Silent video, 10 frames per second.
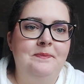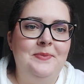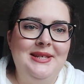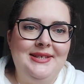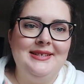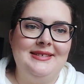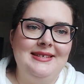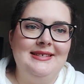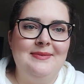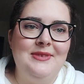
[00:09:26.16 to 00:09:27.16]
PTSD
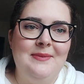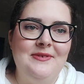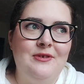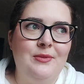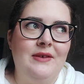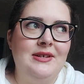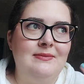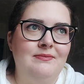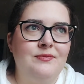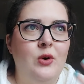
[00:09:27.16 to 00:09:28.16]
symptoms from
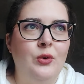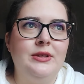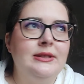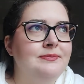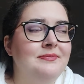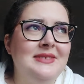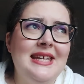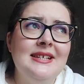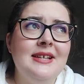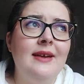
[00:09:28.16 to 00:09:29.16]
all the
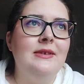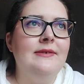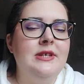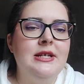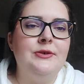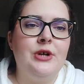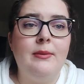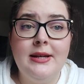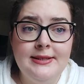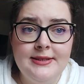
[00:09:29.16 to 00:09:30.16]
things I've lived here,
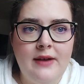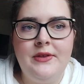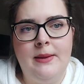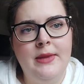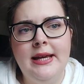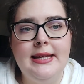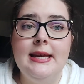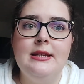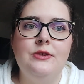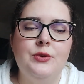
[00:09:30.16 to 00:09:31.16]
trauma and stuff, that I'm not gonna
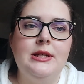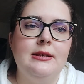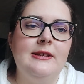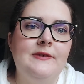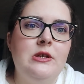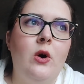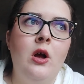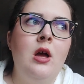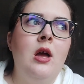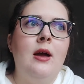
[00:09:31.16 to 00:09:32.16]
get into it in this video.
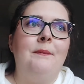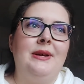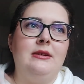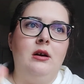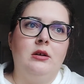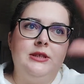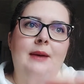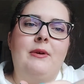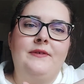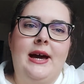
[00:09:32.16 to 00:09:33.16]
But on top
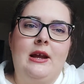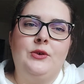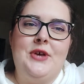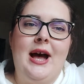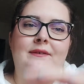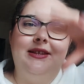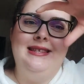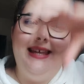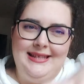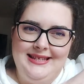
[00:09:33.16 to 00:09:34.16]
of that, I also have
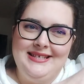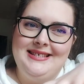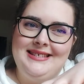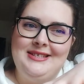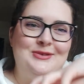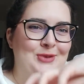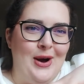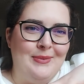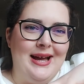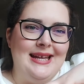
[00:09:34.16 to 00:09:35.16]
dentist
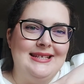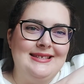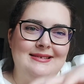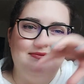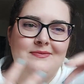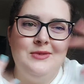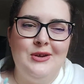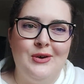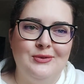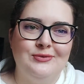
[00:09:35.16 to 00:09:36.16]
trauma and
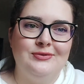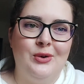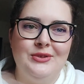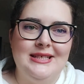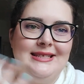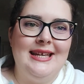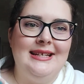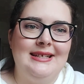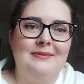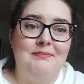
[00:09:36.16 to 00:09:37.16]
all these
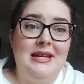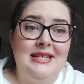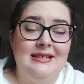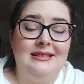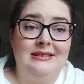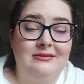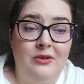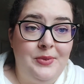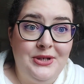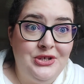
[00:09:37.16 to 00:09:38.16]
like medical
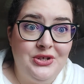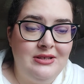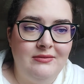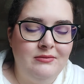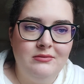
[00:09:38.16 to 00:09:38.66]
operation,